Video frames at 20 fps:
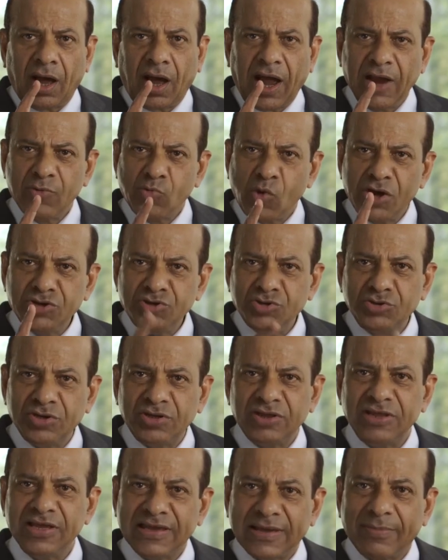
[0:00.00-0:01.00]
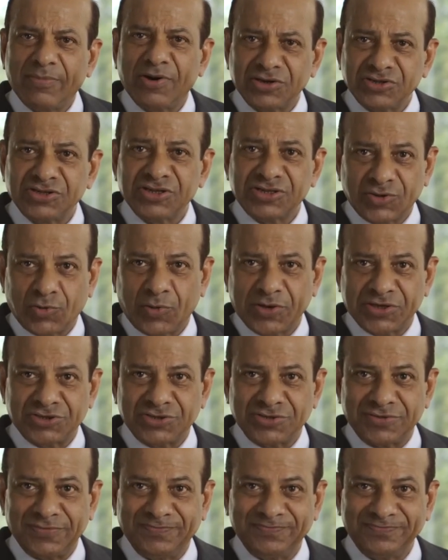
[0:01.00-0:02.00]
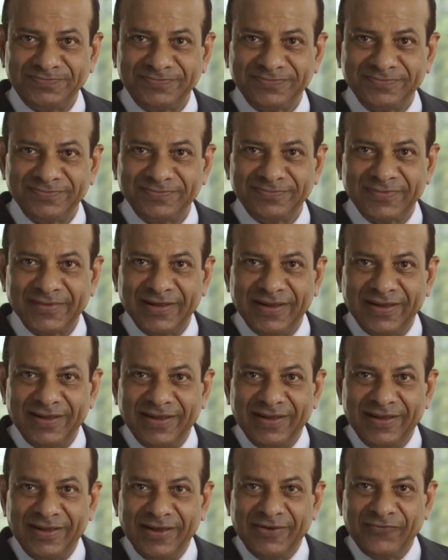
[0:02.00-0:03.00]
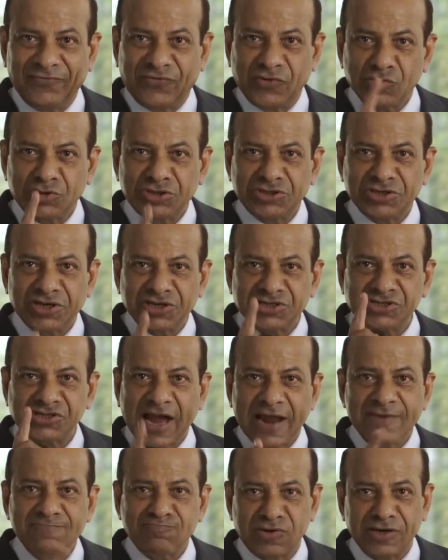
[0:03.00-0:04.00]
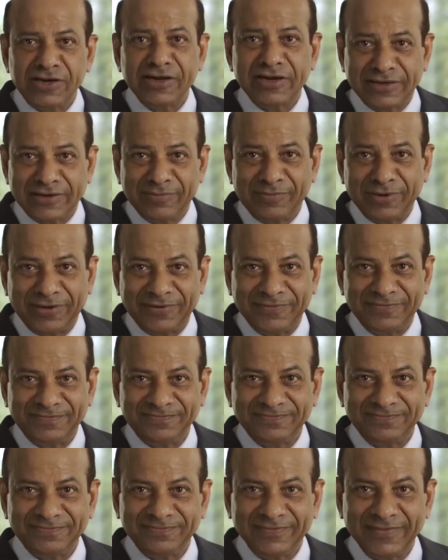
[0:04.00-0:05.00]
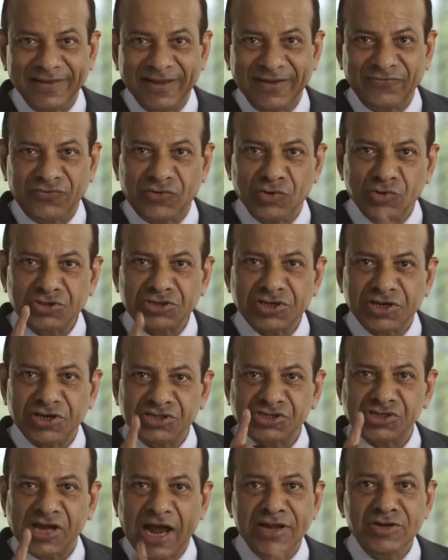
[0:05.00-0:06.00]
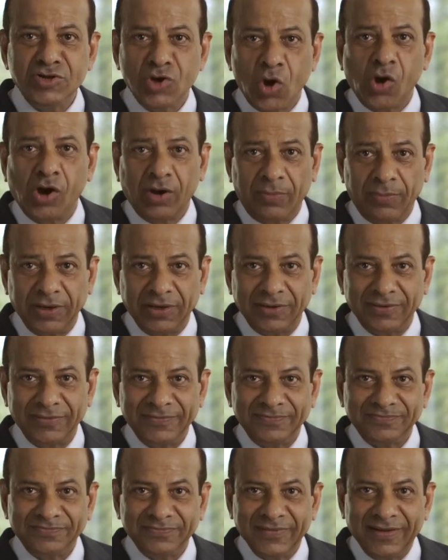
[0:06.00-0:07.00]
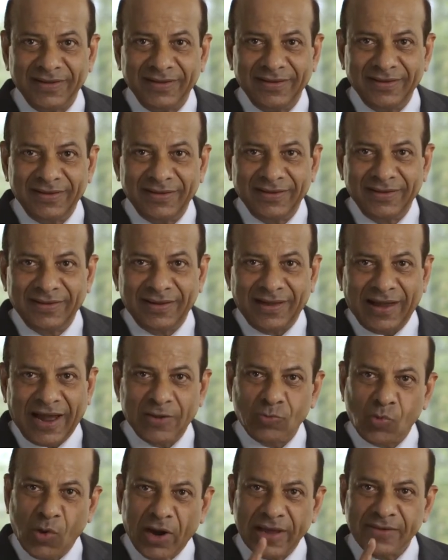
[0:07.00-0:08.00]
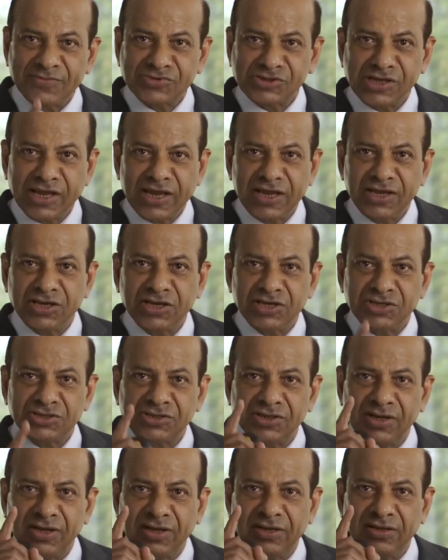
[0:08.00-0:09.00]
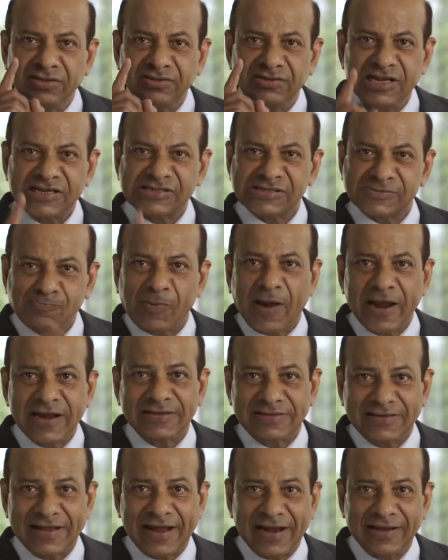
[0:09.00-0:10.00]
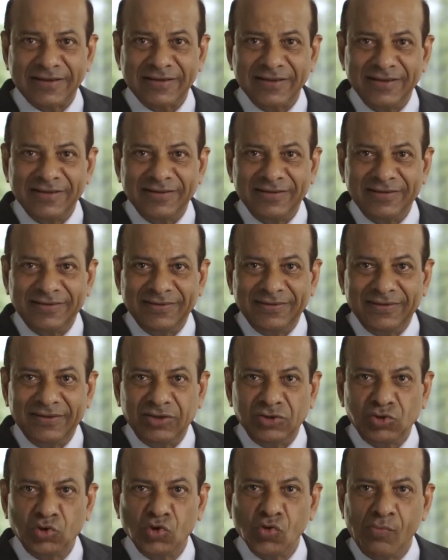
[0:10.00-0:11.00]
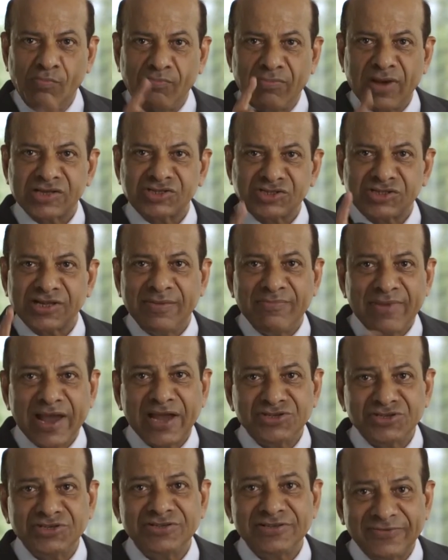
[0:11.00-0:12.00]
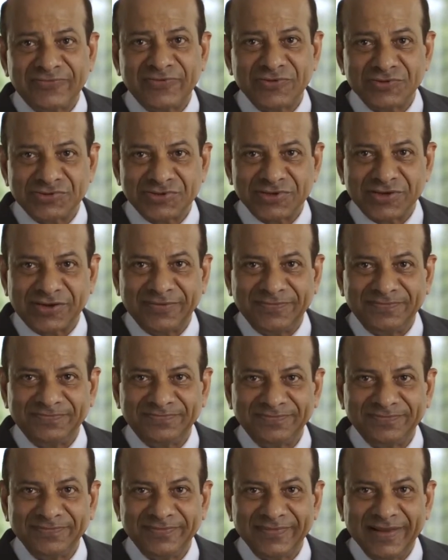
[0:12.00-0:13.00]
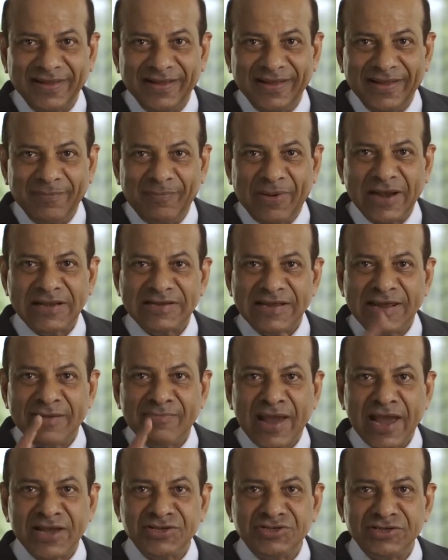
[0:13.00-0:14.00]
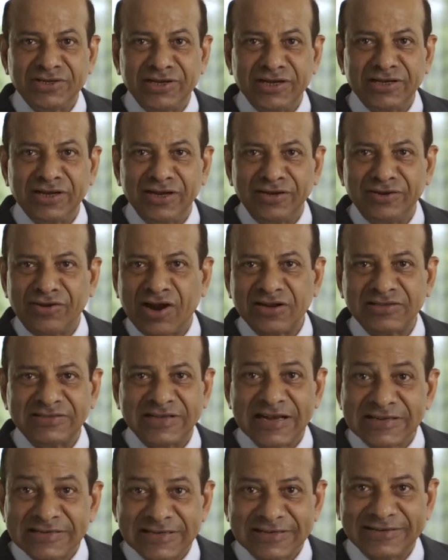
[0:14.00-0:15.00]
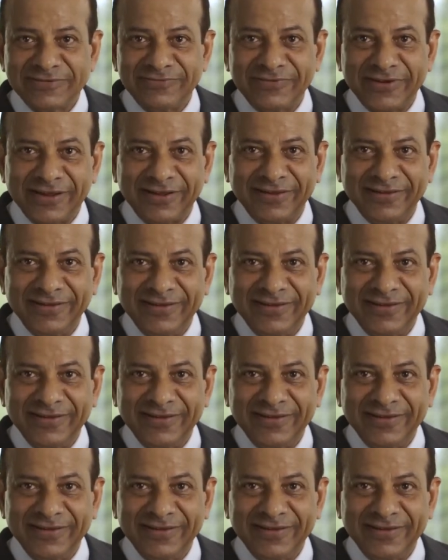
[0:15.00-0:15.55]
I want you to think about this question. Future is unpredictable. Future is unknowable. And what I'm saying is, despite that, you must imagine the future. But imagine it not tentatively.